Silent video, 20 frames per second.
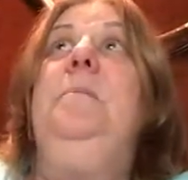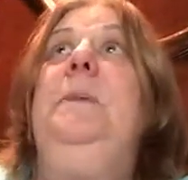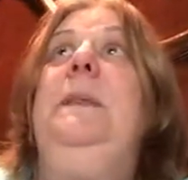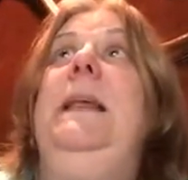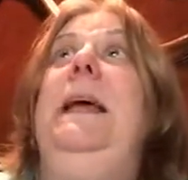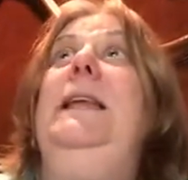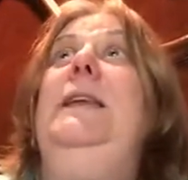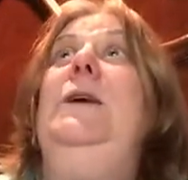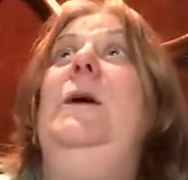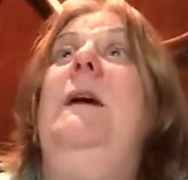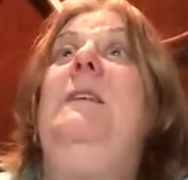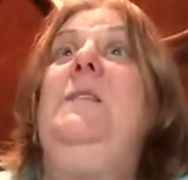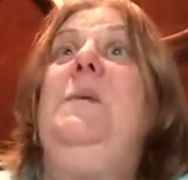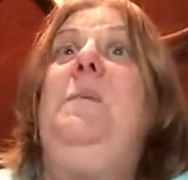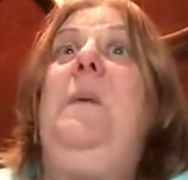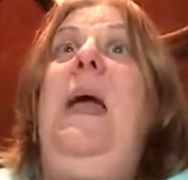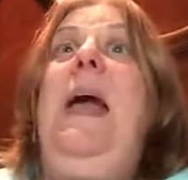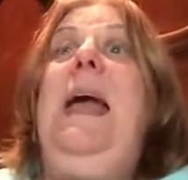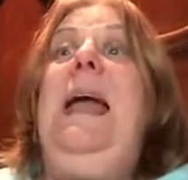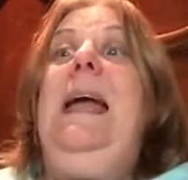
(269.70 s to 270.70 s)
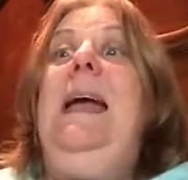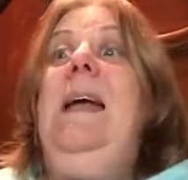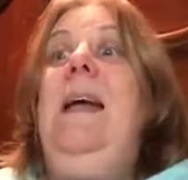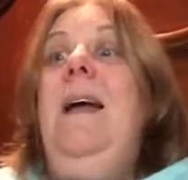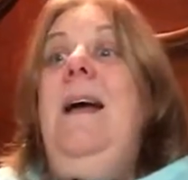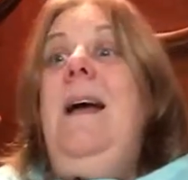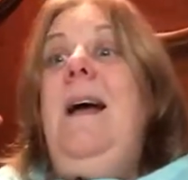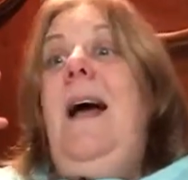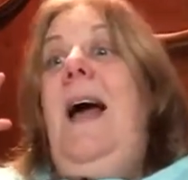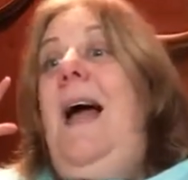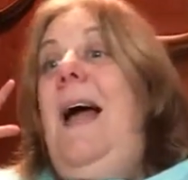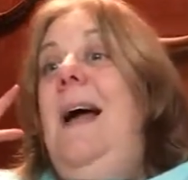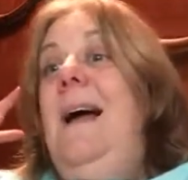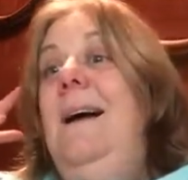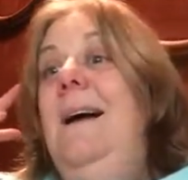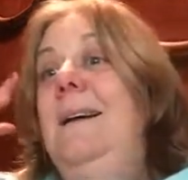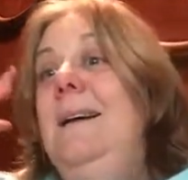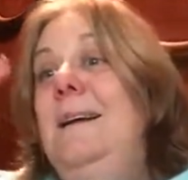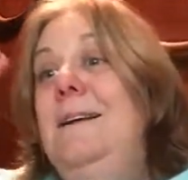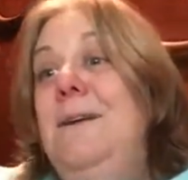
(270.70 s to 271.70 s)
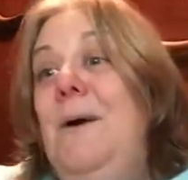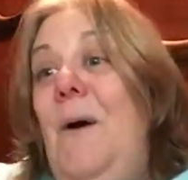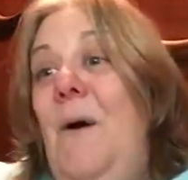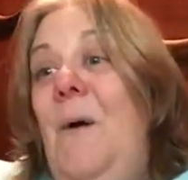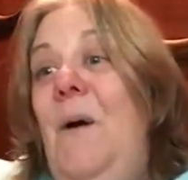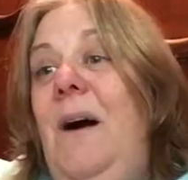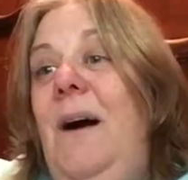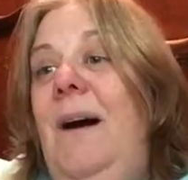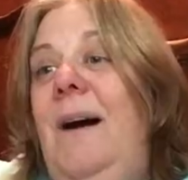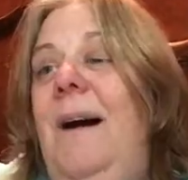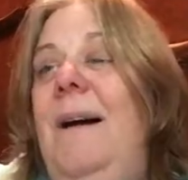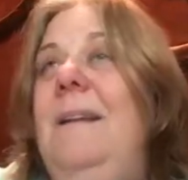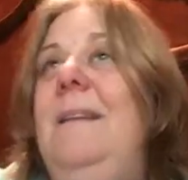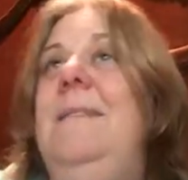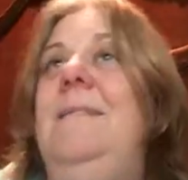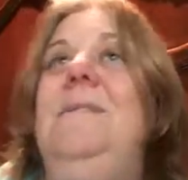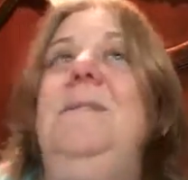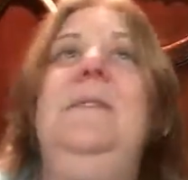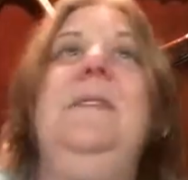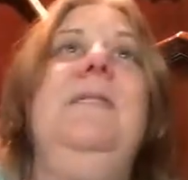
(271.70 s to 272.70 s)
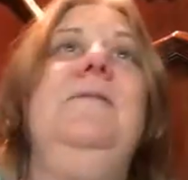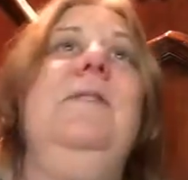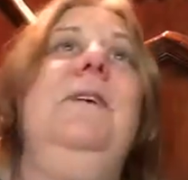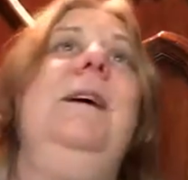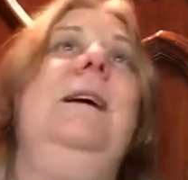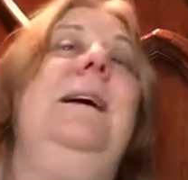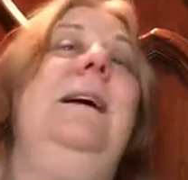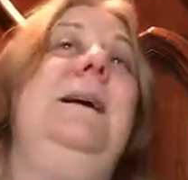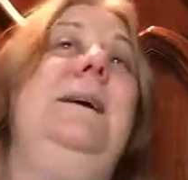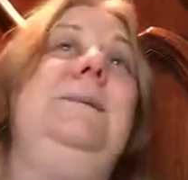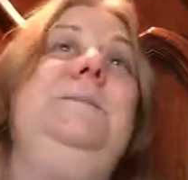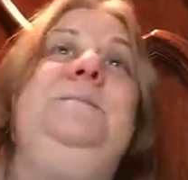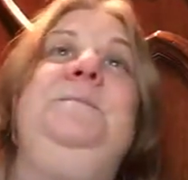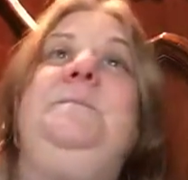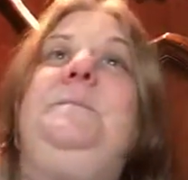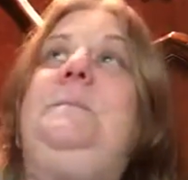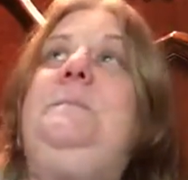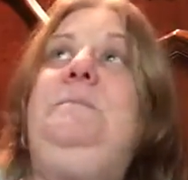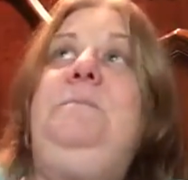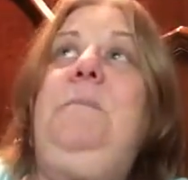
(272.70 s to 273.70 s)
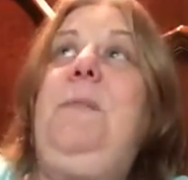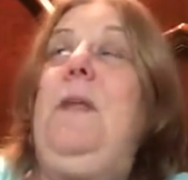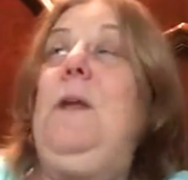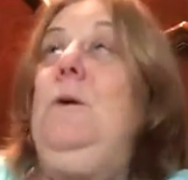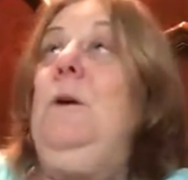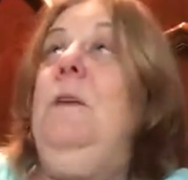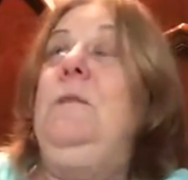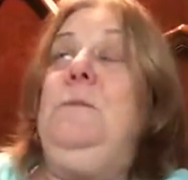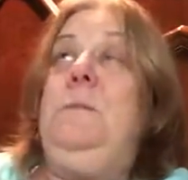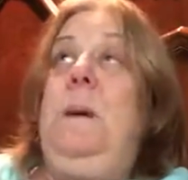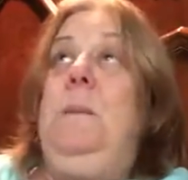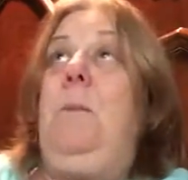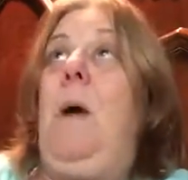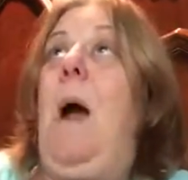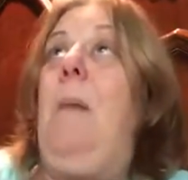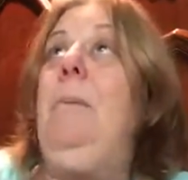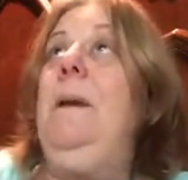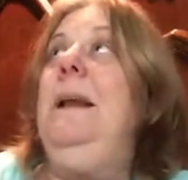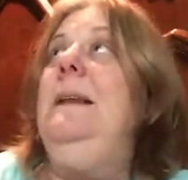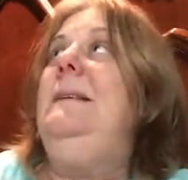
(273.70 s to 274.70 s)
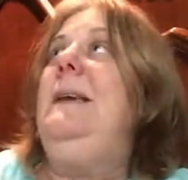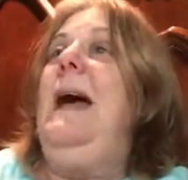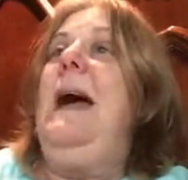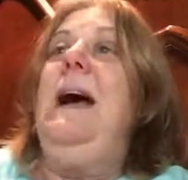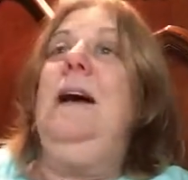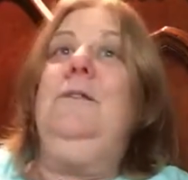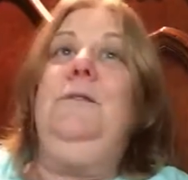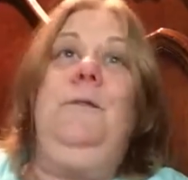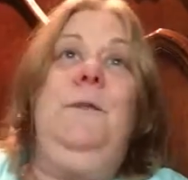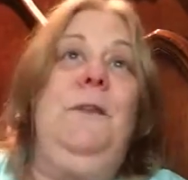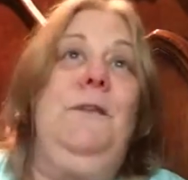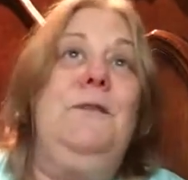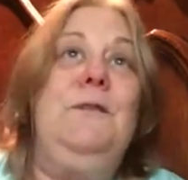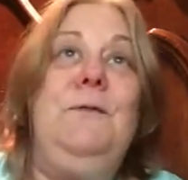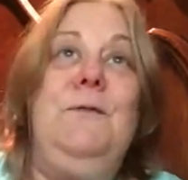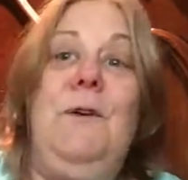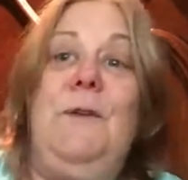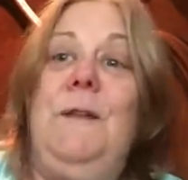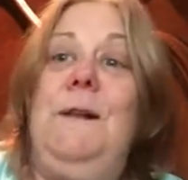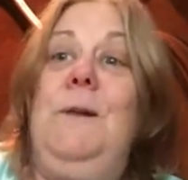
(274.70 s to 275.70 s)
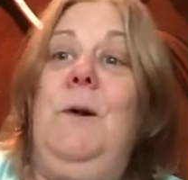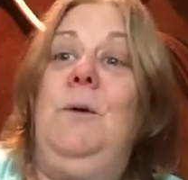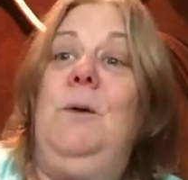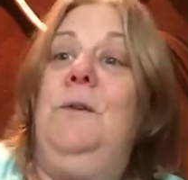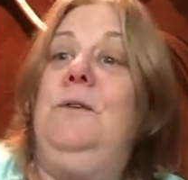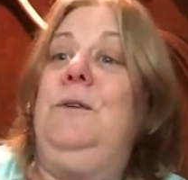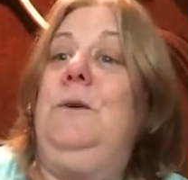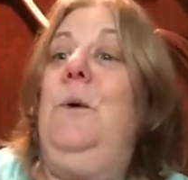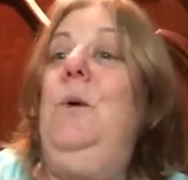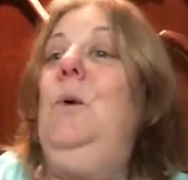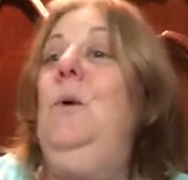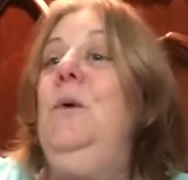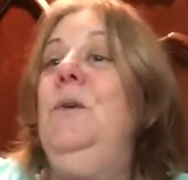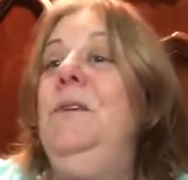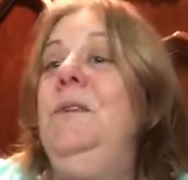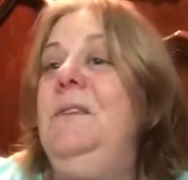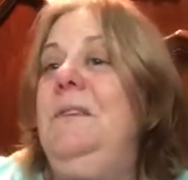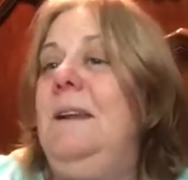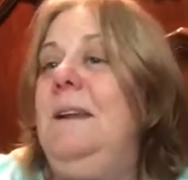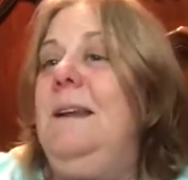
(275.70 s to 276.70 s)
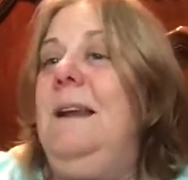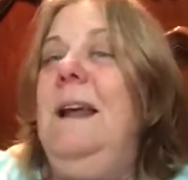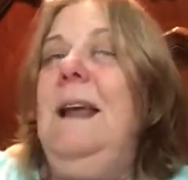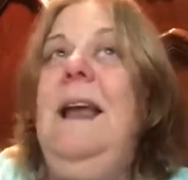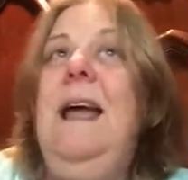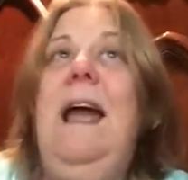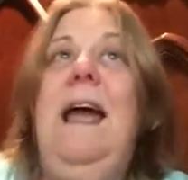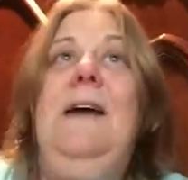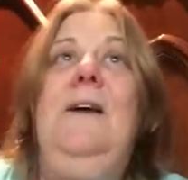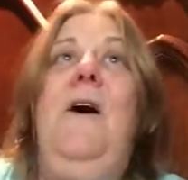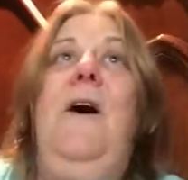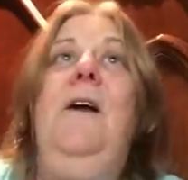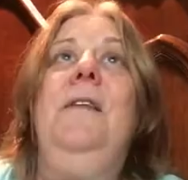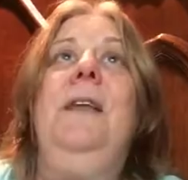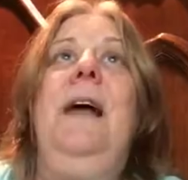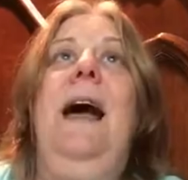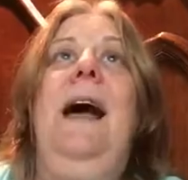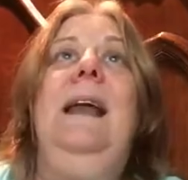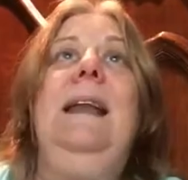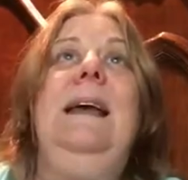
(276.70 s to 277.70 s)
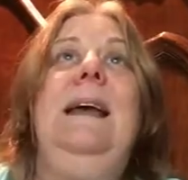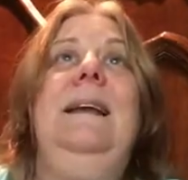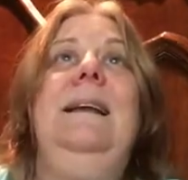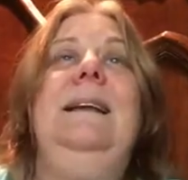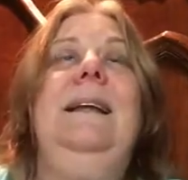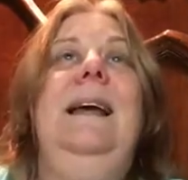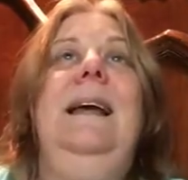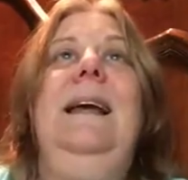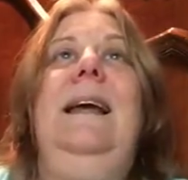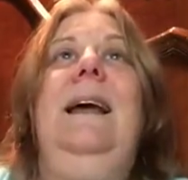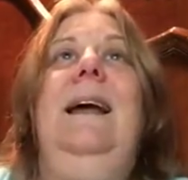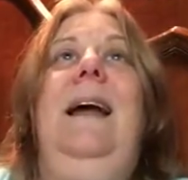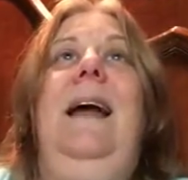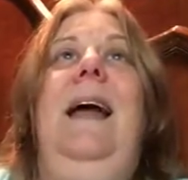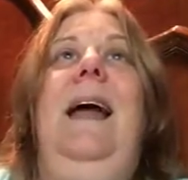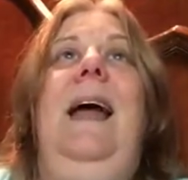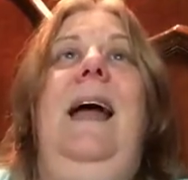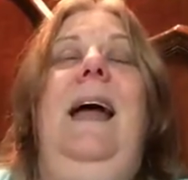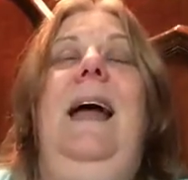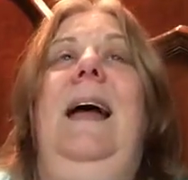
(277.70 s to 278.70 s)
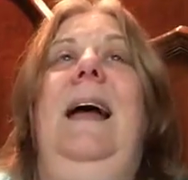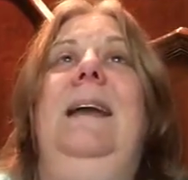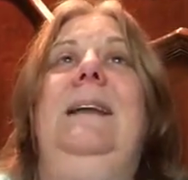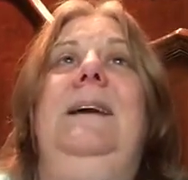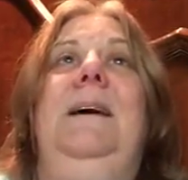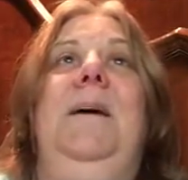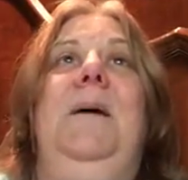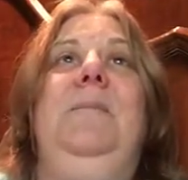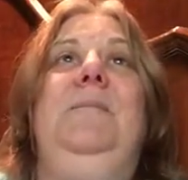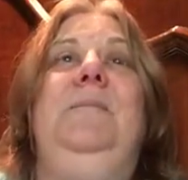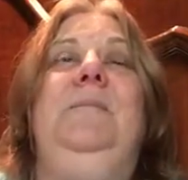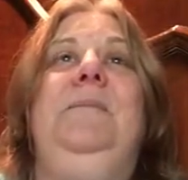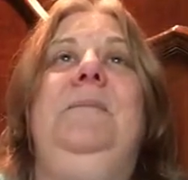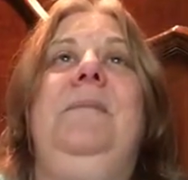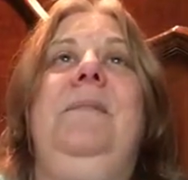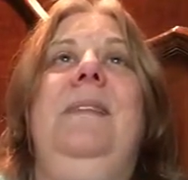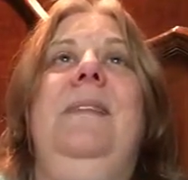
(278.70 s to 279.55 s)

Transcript: But then you have to pay, you know, uh, um, you have to pay property tax for the for the local schools and and all that and and um